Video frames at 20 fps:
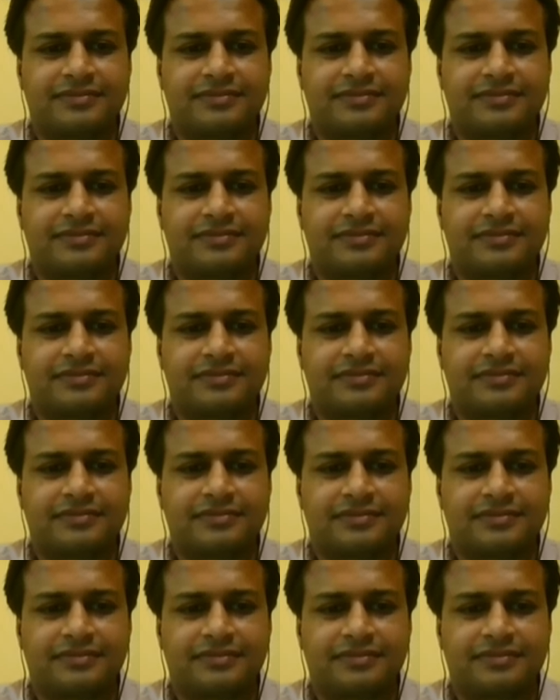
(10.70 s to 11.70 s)

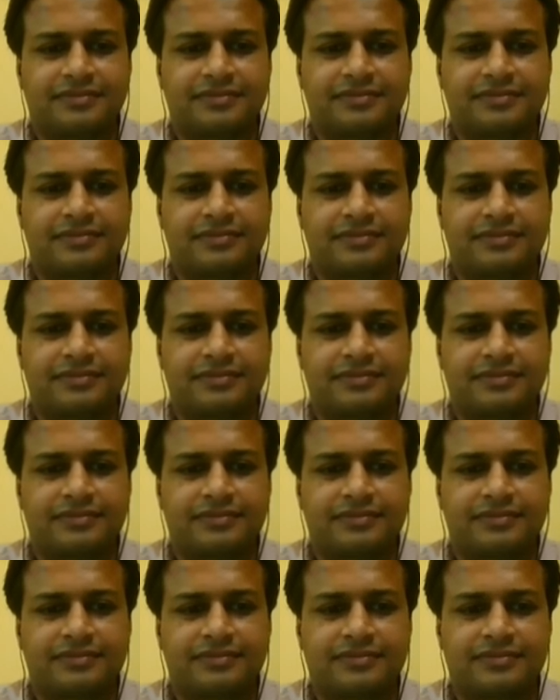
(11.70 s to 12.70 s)

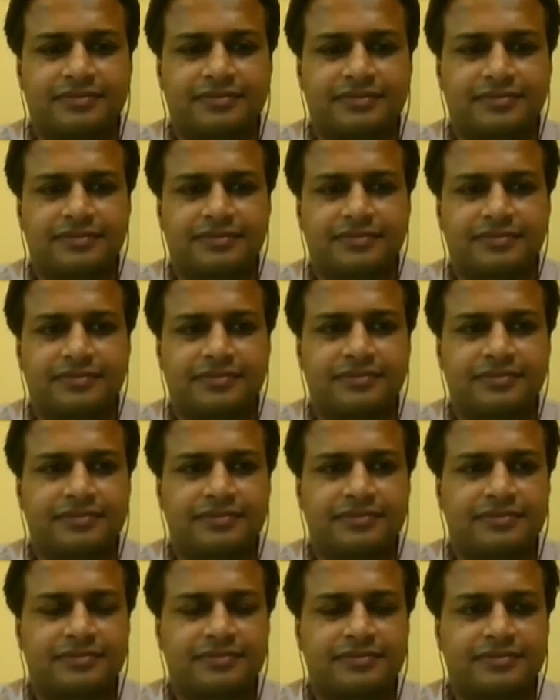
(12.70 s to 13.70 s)

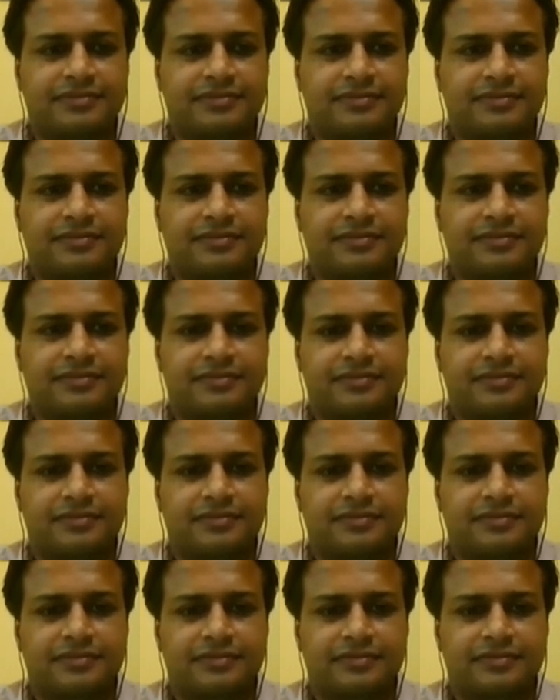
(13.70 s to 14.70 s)

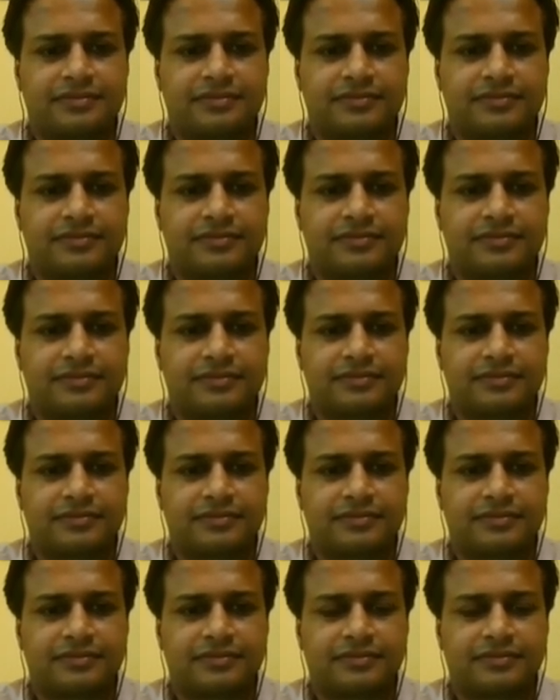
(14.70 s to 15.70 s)

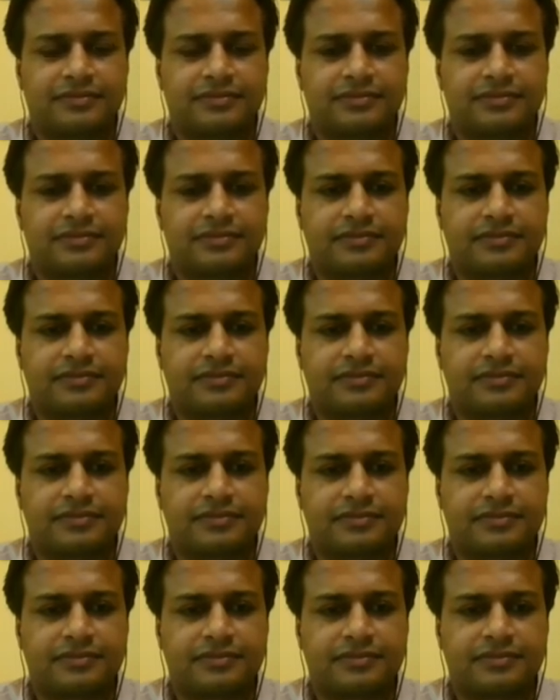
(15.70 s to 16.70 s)

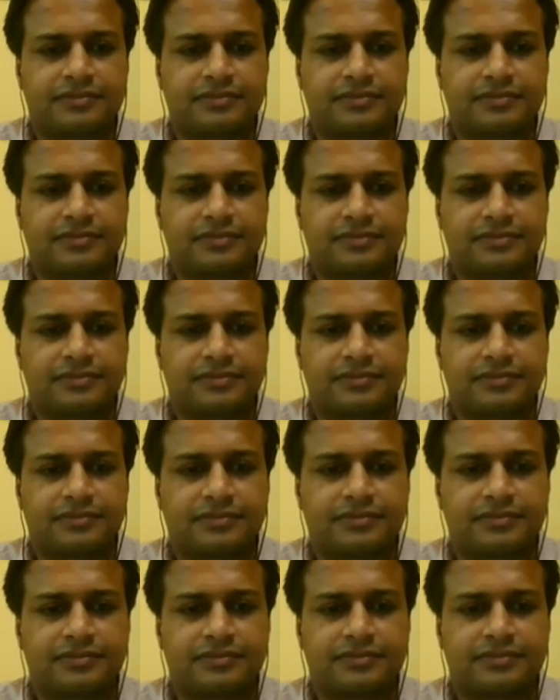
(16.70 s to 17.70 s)

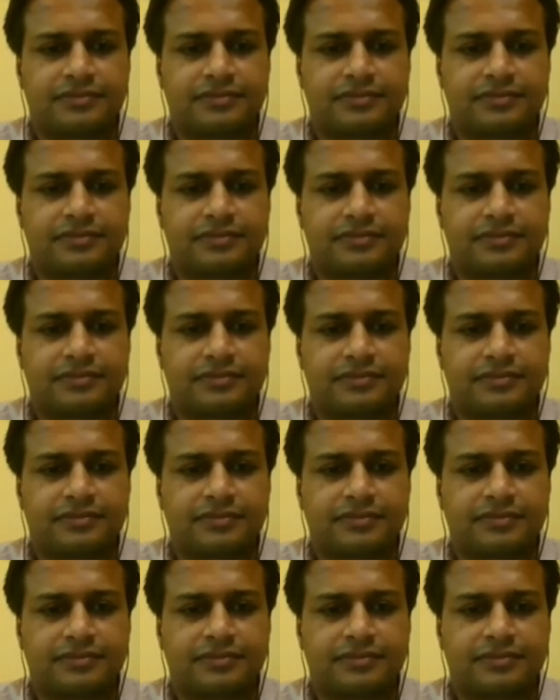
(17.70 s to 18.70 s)
(silent)